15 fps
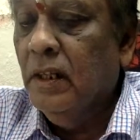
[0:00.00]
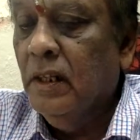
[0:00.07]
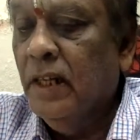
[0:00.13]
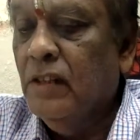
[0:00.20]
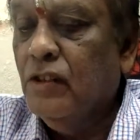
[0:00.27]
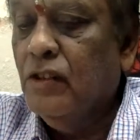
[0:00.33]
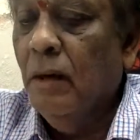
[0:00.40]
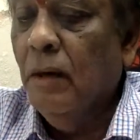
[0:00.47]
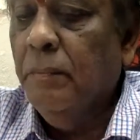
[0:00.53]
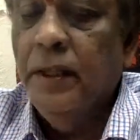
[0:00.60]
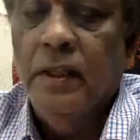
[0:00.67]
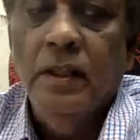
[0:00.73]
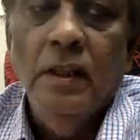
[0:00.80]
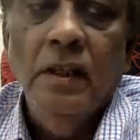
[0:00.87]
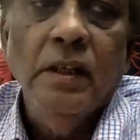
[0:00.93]
stop
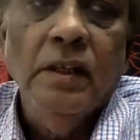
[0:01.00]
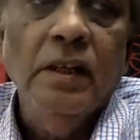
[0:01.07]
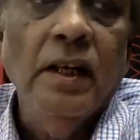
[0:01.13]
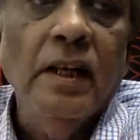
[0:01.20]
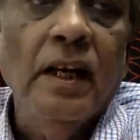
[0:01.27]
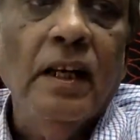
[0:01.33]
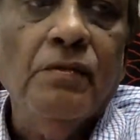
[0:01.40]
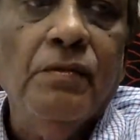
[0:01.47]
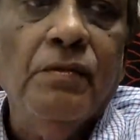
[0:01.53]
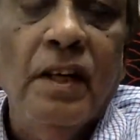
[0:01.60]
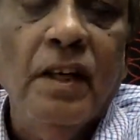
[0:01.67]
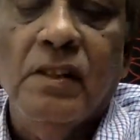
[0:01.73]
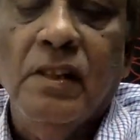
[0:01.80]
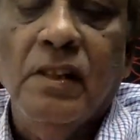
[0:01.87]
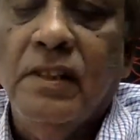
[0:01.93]
it. Here, as far
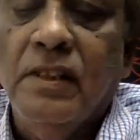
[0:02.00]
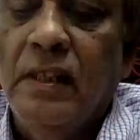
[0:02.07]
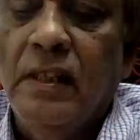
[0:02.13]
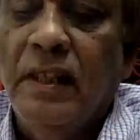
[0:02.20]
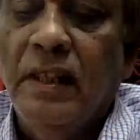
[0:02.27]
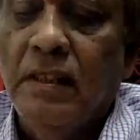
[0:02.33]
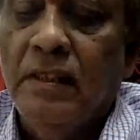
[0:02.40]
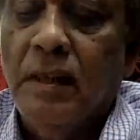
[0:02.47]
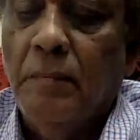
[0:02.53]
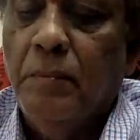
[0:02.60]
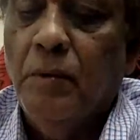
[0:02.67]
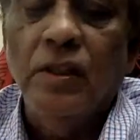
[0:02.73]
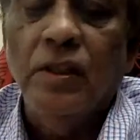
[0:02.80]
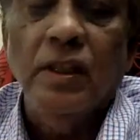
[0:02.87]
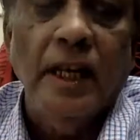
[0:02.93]
as this,
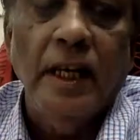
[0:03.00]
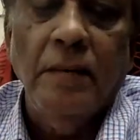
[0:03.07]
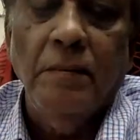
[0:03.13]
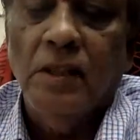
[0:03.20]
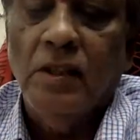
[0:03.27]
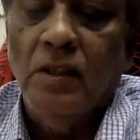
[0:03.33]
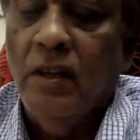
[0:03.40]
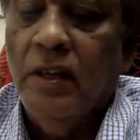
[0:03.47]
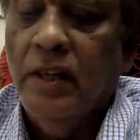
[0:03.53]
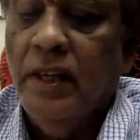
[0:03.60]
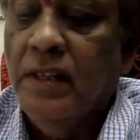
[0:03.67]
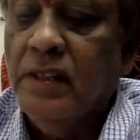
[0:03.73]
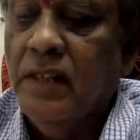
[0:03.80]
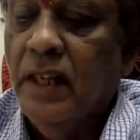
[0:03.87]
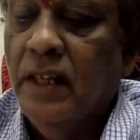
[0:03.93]
suppose the time has already
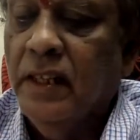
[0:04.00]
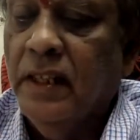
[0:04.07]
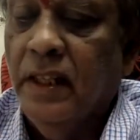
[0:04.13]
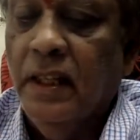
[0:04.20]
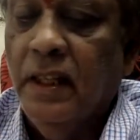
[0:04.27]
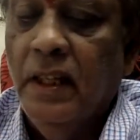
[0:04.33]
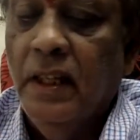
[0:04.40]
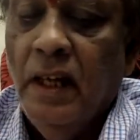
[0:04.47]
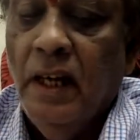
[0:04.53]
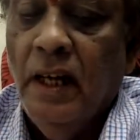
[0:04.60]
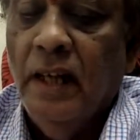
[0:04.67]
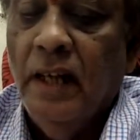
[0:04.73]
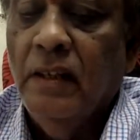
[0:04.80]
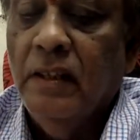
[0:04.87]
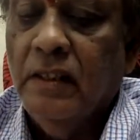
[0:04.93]
started
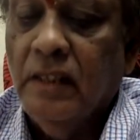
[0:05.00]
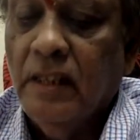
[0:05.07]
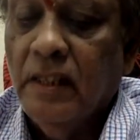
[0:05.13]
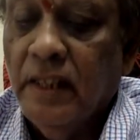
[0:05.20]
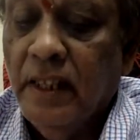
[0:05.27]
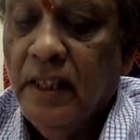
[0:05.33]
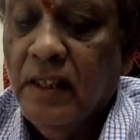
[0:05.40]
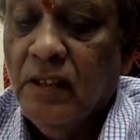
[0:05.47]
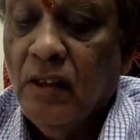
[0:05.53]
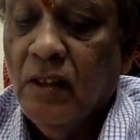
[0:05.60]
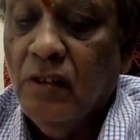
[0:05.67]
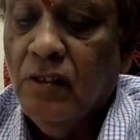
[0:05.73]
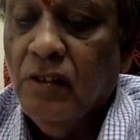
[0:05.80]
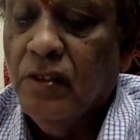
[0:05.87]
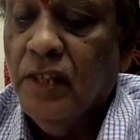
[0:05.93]
and it is
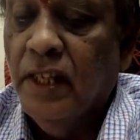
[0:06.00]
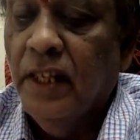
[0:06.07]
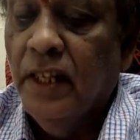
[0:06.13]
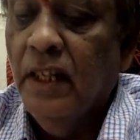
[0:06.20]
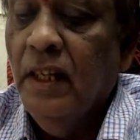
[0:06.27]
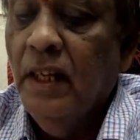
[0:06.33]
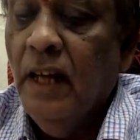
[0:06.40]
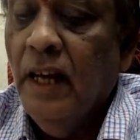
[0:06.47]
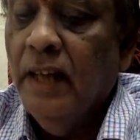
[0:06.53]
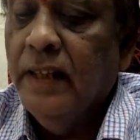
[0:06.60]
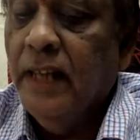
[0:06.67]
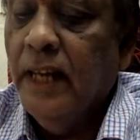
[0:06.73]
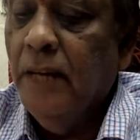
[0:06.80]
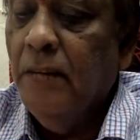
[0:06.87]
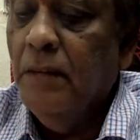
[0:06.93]
also said, and
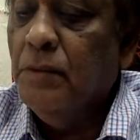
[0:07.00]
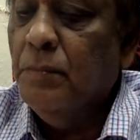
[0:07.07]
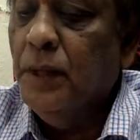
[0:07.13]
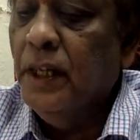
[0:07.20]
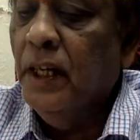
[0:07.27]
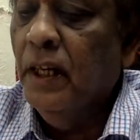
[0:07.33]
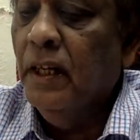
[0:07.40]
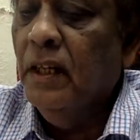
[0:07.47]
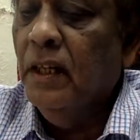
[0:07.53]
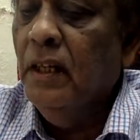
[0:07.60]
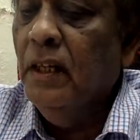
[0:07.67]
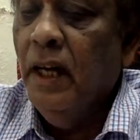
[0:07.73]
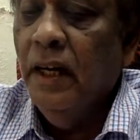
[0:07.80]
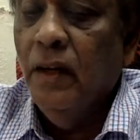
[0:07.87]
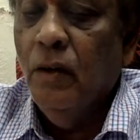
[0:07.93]
time has begun,
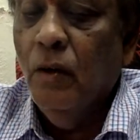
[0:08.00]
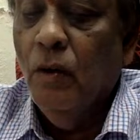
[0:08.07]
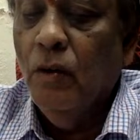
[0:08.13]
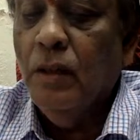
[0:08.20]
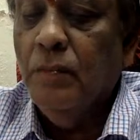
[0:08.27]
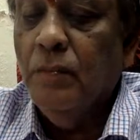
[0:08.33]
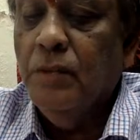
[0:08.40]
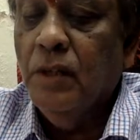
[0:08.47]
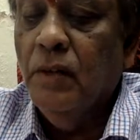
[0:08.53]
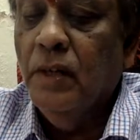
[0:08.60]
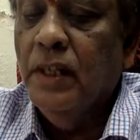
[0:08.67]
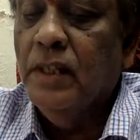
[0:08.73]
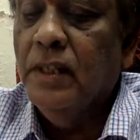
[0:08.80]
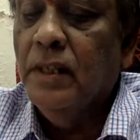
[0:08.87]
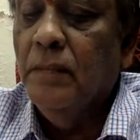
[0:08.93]
and no subsequent
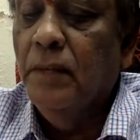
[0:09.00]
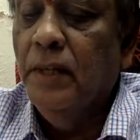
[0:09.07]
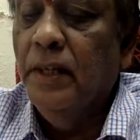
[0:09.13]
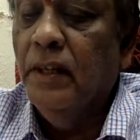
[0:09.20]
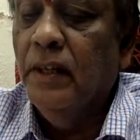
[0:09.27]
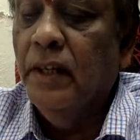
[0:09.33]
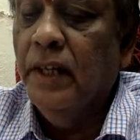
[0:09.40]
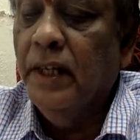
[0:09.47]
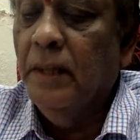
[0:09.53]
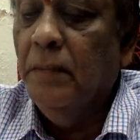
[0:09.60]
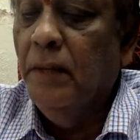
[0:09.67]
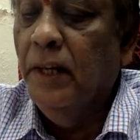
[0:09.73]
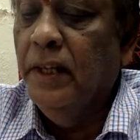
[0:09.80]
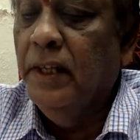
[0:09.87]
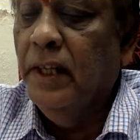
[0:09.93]
disability or
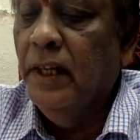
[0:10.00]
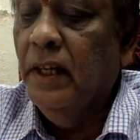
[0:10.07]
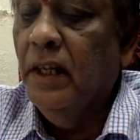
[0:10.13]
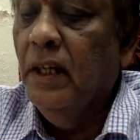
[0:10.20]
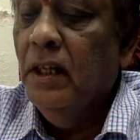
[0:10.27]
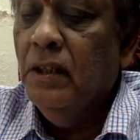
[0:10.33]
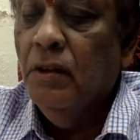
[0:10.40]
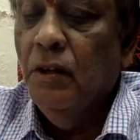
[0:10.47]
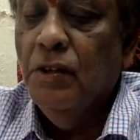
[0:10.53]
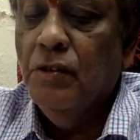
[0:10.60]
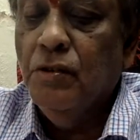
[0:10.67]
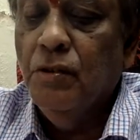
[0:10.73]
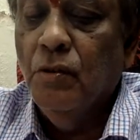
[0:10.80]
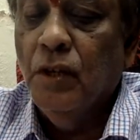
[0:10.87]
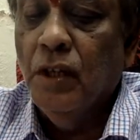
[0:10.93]
inability to
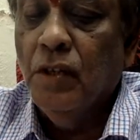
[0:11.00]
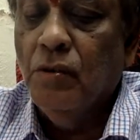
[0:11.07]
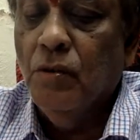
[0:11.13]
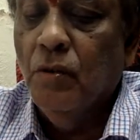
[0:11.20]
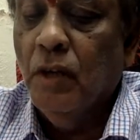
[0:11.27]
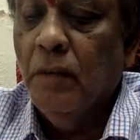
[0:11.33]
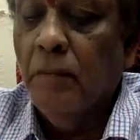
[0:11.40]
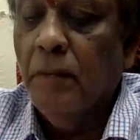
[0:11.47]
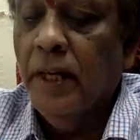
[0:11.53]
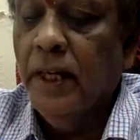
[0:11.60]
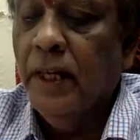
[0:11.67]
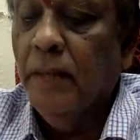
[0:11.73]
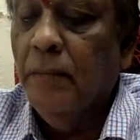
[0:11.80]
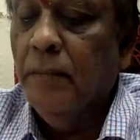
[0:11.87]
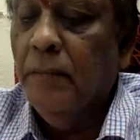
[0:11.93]
institute a suit or make
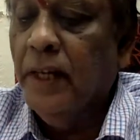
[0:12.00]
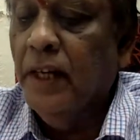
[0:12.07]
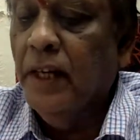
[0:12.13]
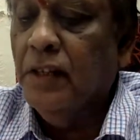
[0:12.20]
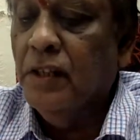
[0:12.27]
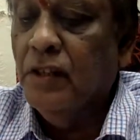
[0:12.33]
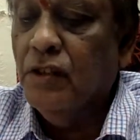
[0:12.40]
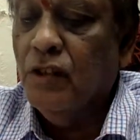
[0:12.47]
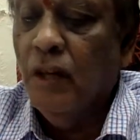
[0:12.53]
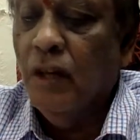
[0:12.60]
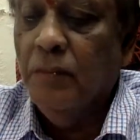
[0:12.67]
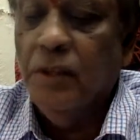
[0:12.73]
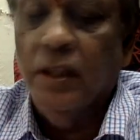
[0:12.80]
an application stops it.